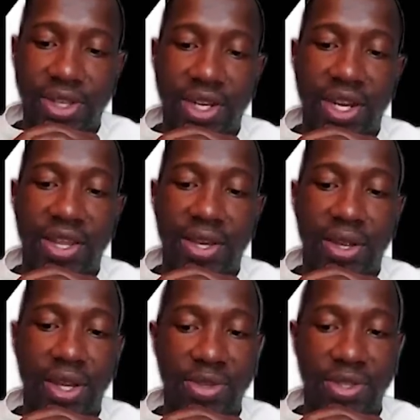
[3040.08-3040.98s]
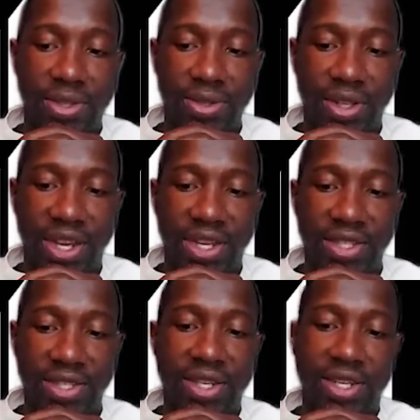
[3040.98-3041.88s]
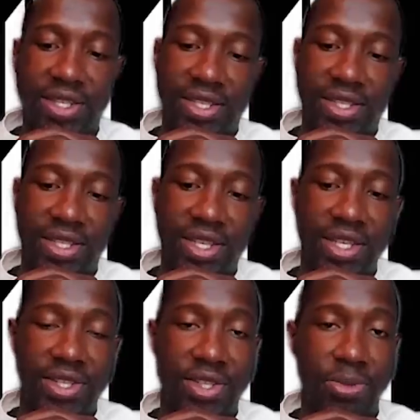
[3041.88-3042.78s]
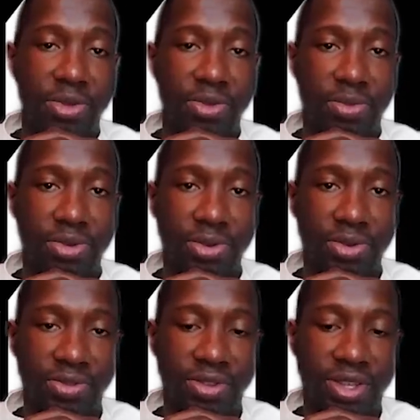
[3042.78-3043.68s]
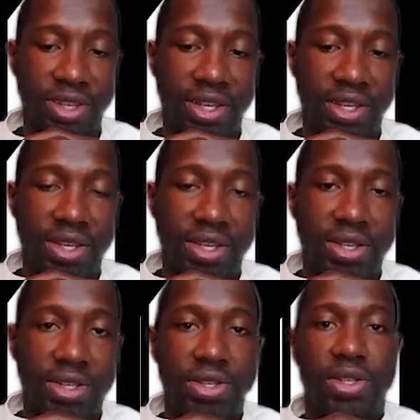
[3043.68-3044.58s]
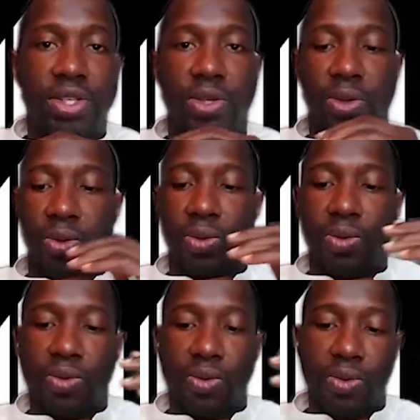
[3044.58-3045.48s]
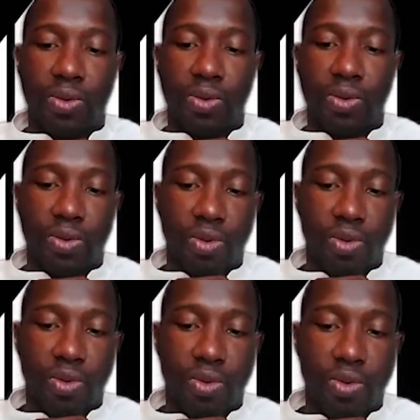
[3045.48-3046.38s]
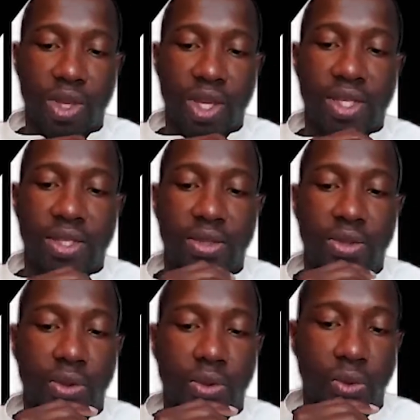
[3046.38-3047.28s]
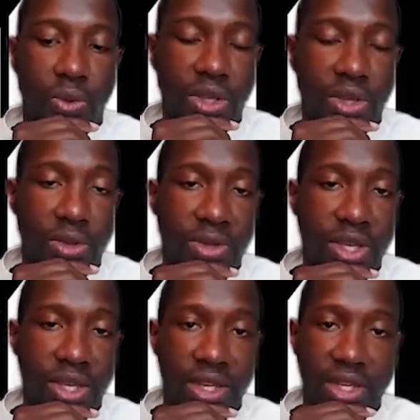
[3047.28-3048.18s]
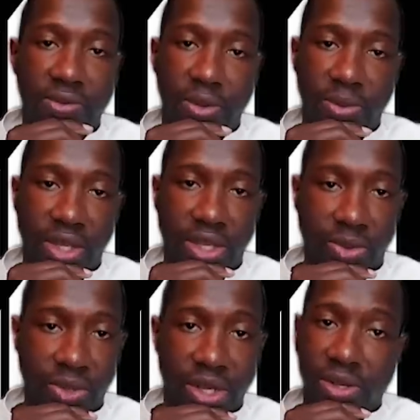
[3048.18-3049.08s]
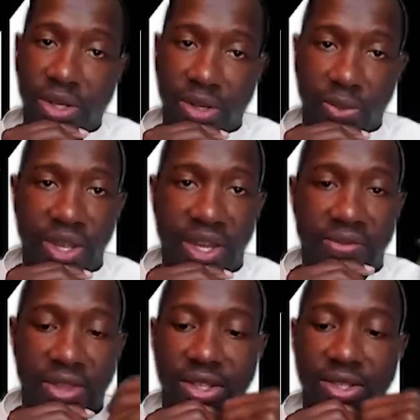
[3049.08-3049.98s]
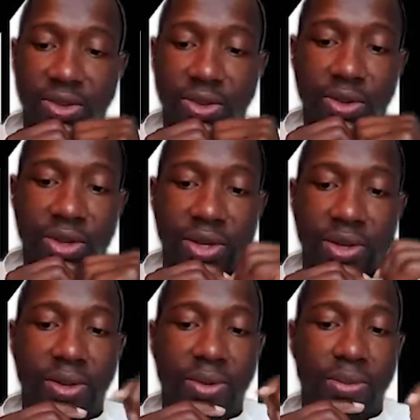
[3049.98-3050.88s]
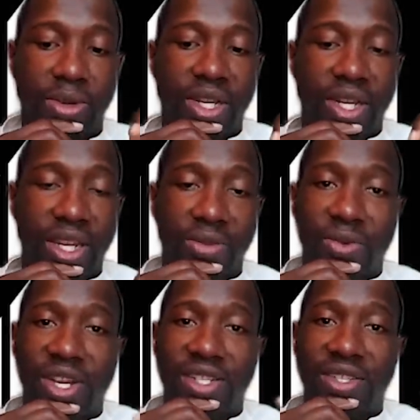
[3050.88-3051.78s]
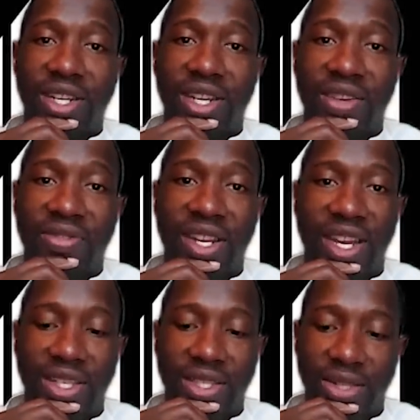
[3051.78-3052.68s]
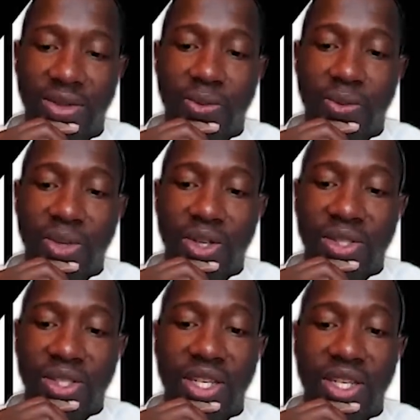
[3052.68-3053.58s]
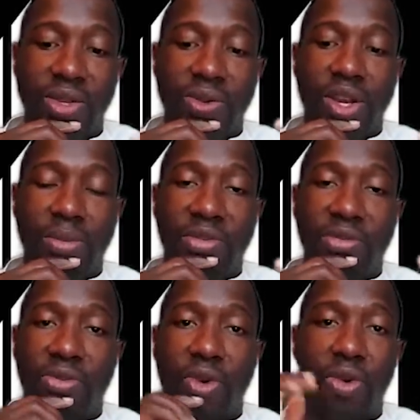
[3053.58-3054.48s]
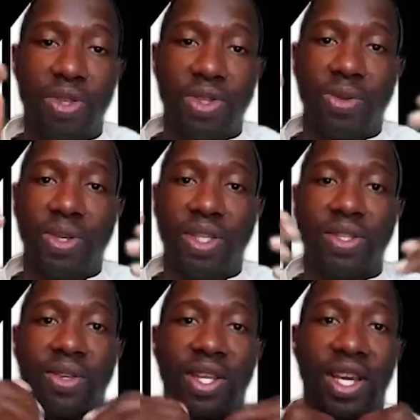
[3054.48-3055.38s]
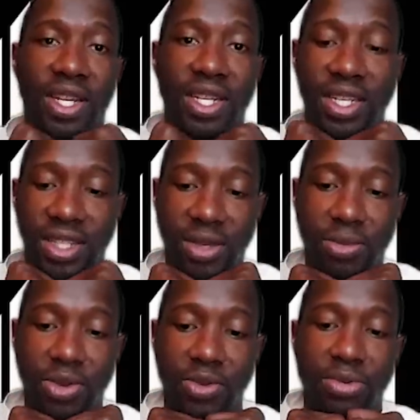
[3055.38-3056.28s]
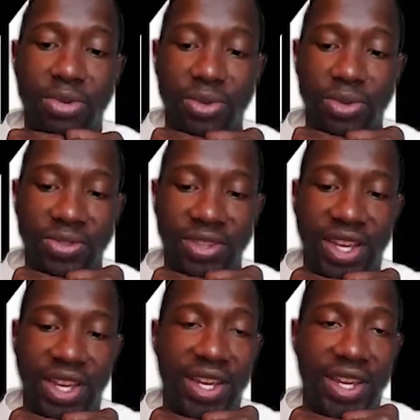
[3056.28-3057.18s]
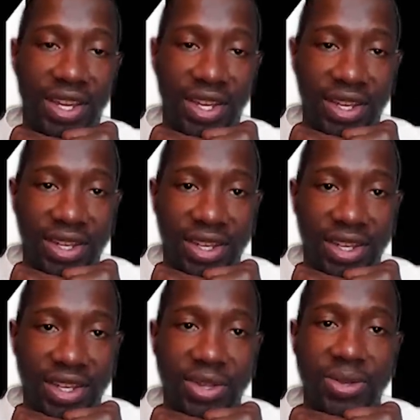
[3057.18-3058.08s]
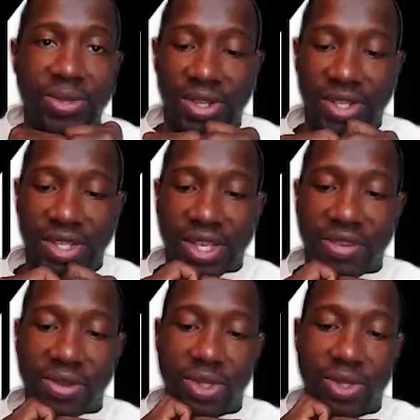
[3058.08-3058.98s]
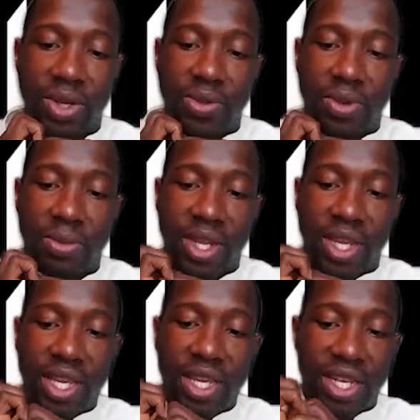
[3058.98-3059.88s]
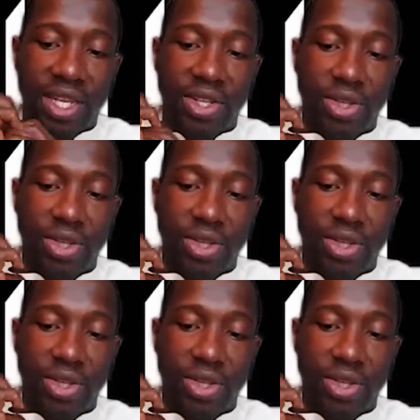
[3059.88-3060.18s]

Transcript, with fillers: neither cometh to the light, lest his deeds should be reproved. So yes, we could be in evil because we're learning, we have things to grow in. But if we actually love the light, we'll continue coming forward to it so that our deeds can be reproved. It goes on to say in verse twenty-one, but he that